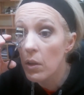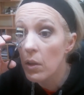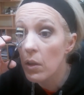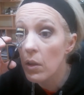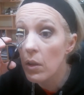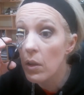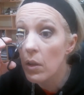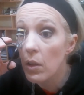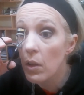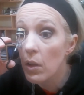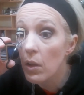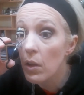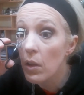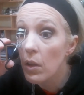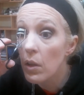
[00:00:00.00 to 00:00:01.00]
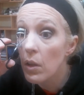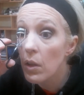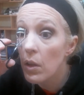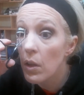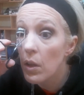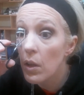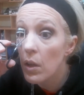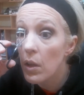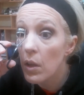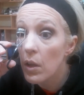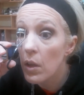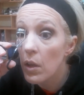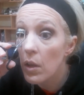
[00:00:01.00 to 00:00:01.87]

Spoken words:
[no speech]